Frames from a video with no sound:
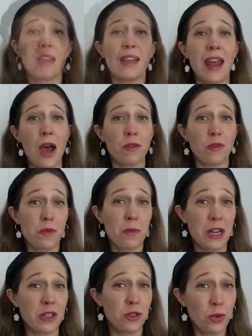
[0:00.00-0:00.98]
Now for
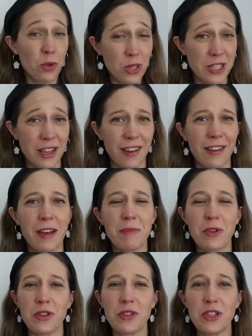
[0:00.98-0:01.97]
my daughter, I'm
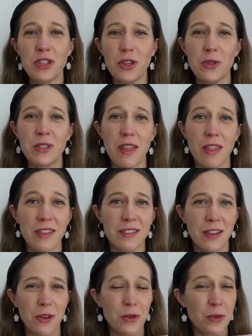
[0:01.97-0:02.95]
going to use this
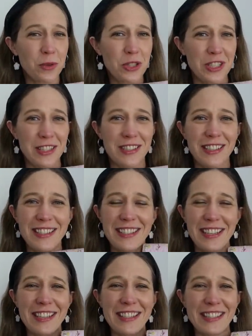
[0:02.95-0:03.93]
gorgeous
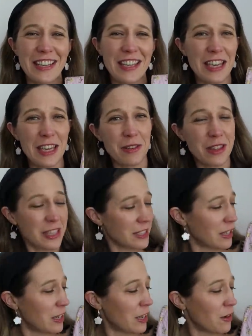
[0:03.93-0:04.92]
seersucker here with these
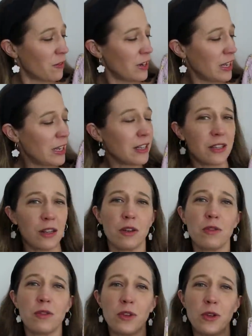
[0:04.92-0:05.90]
lovely little
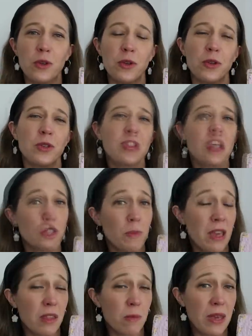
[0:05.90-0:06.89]
florals to
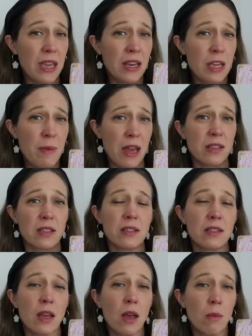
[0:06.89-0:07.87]
make peony
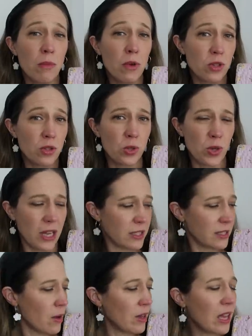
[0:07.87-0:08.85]
patterns myrtle
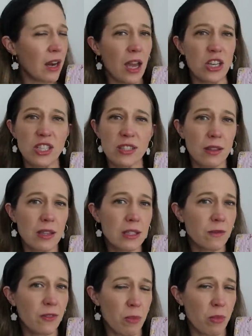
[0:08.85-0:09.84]
dress. Now again, I just think
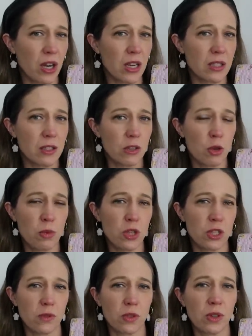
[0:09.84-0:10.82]
this fabric is so
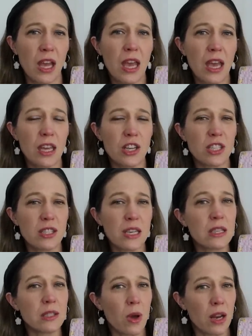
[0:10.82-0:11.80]
beautiful. It just
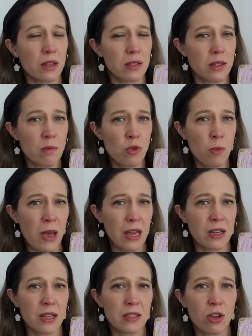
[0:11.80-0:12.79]
needs quite a simple
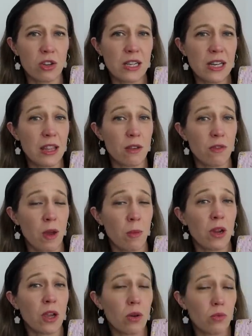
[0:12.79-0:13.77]
pattern that's going to let the
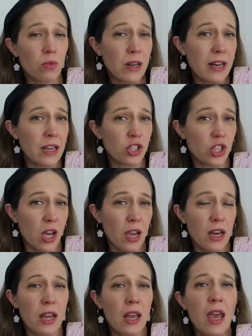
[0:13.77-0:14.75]
fabric really
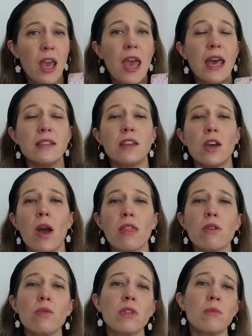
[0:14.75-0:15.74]
shine. And so I
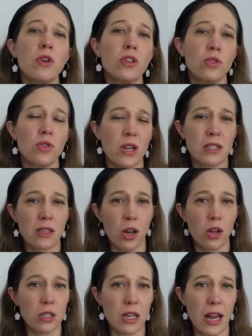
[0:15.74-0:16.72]
thought the myrtle dress
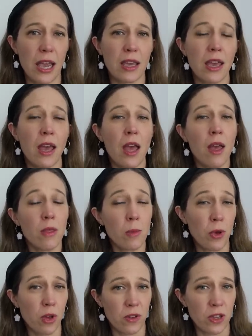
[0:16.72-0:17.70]
looked like the
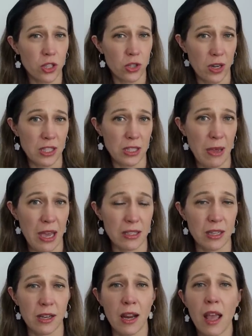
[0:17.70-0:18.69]
perfect dress
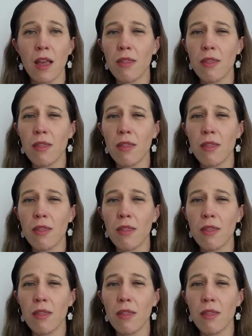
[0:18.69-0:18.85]
pattern.